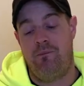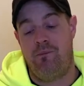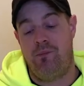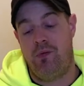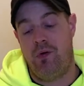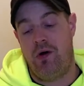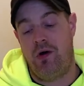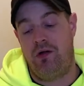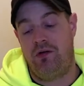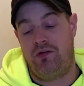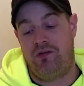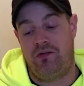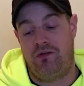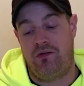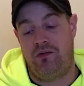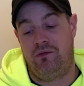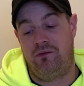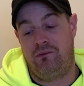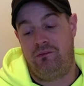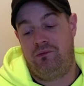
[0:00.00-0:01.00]
But
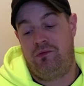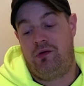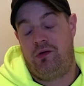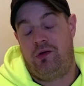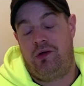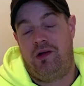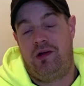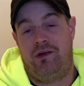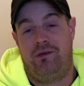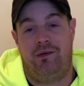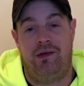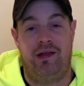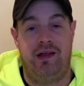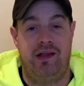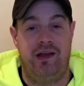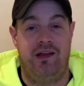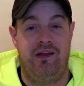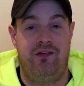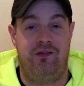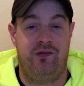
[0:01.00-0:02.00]
look,
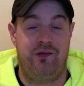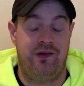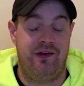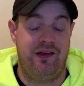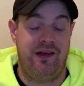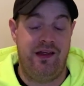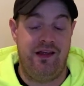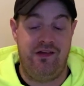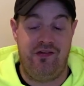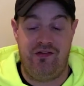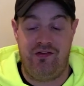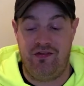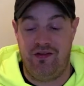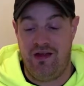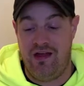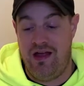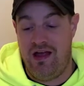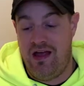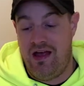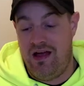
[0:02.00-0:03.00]
it is what it is.
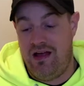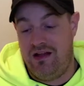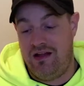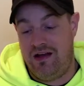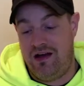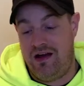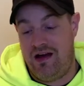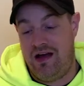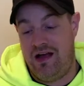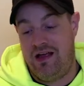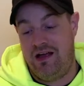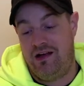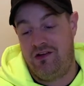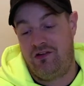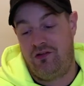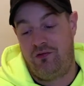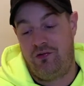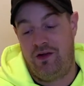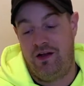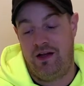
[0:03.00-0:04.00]
I
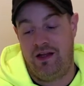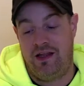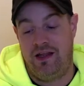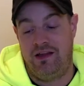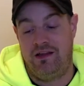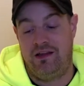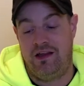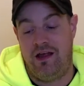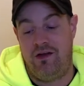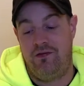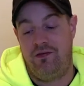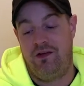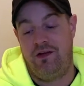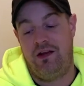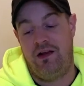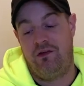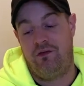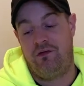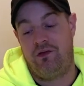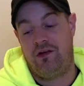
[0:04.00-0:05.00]
just feel like he definitely
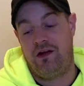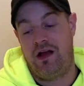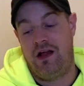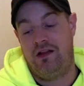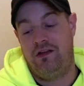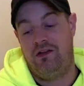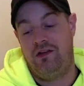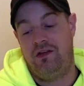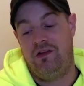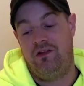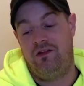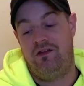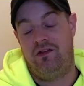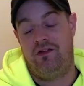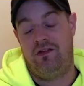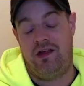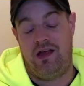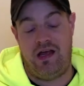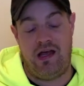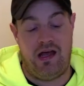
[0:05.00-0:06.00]
did it for
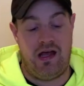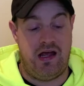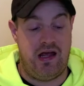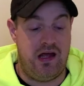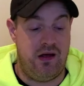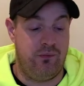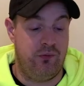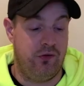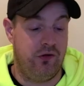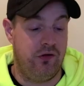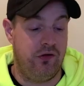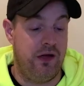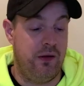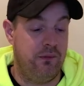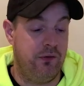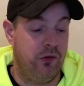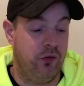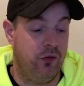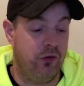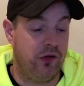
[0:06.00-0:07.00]
content. But let
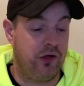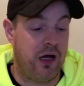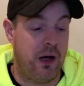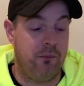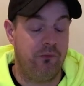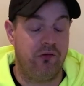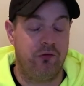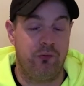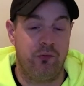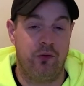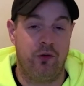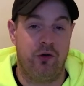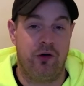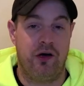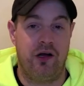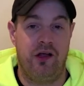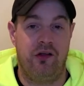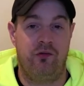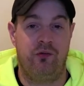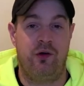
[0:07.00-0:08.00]
me know in the comments below,
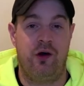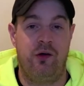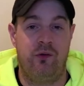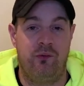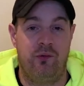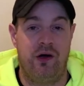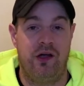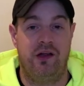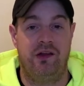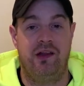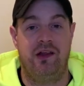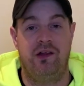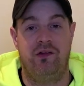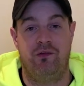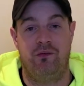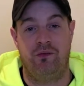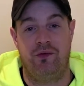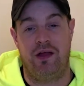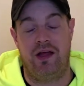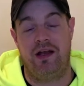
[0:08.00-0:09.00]
guys, what you think
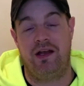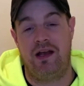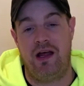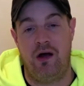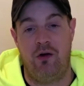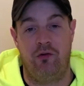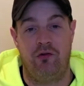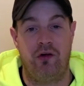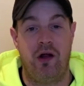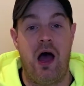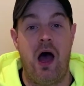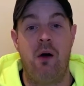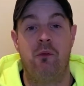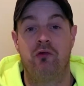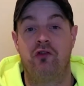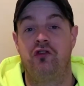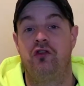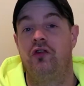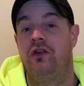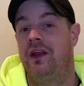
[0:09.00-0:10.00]
of him getting out and how
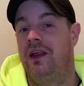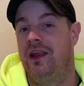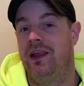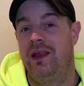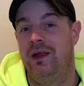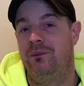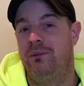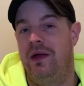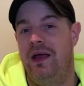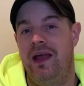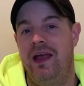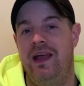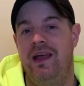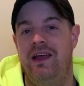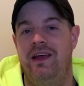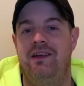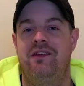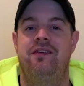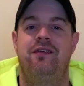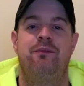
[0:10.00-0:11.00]
much do you think he
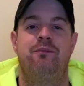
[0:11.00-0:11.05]
paid